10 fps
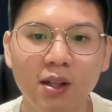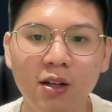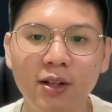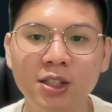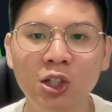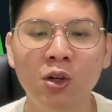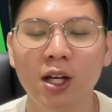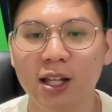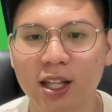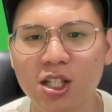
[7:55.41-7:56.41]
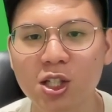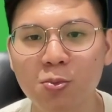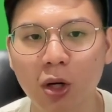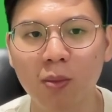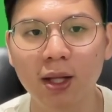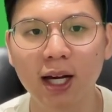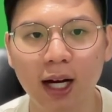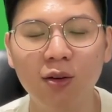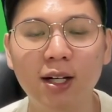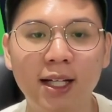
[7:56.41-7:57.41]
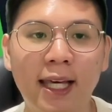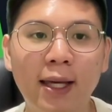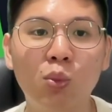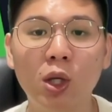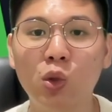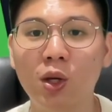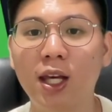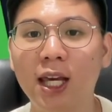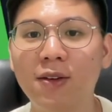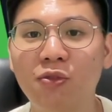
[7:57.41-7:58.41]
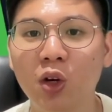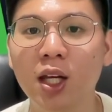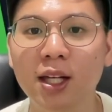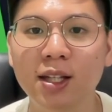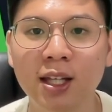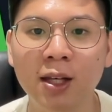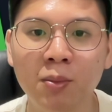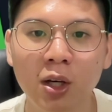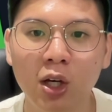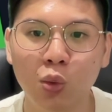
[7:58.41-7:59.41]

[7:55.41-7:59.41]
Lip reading: Alright, so this is probably how a Game Week 28 free hit team